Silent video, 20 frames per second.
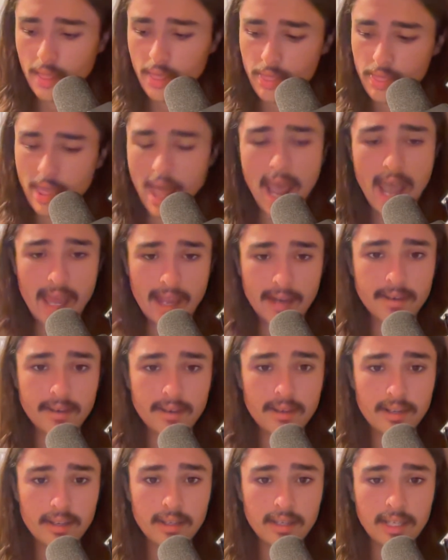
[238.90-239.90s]
That
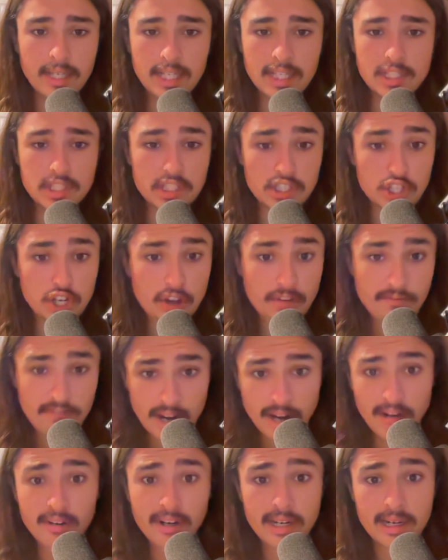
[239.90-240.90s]
is
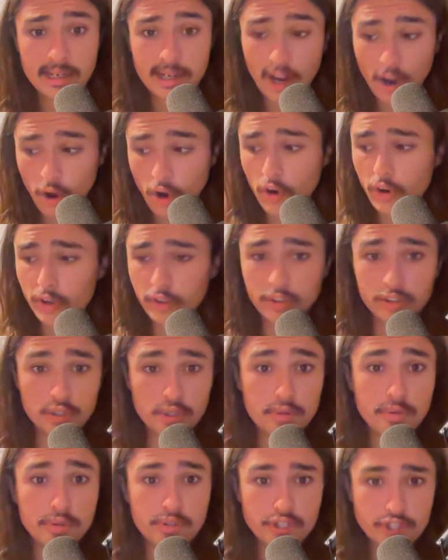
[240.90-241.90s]
very hard
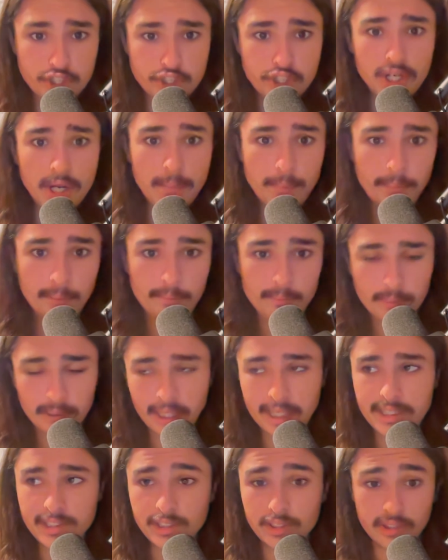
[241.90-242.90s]
to ship
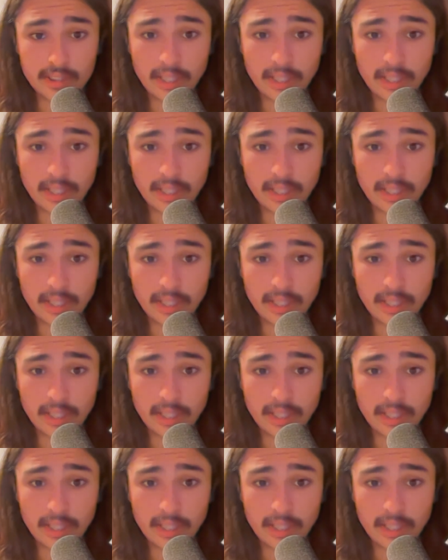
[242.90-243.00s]
places.